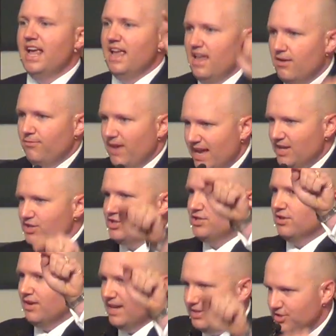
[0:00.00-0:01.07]
if
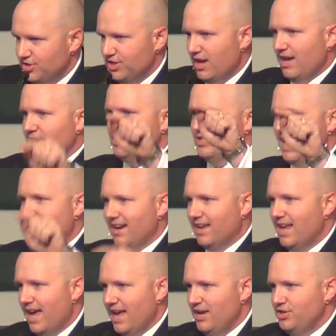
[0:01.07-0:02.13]
Easter is just an
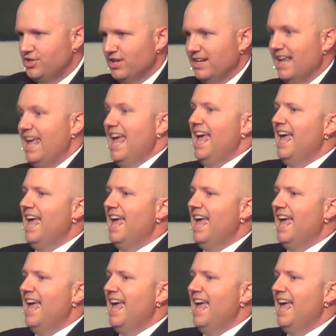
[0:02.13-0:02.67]
occasion.